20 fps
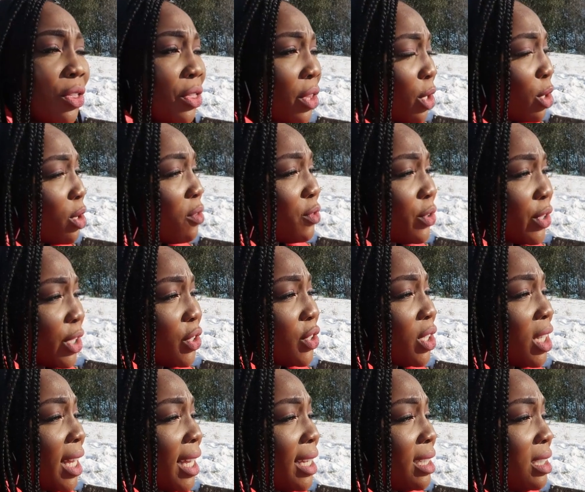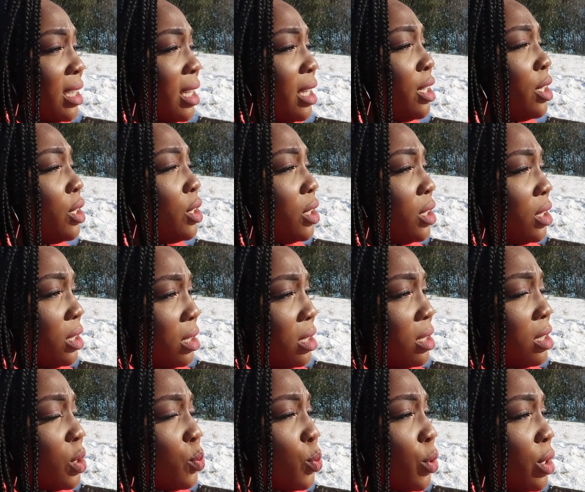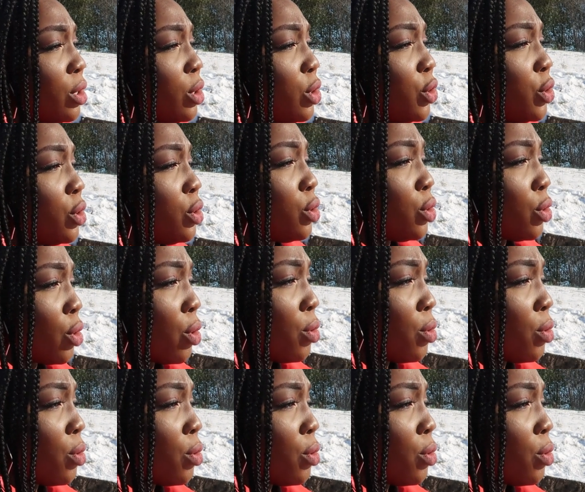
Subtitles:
you are thinking of naturalizing, this is what you should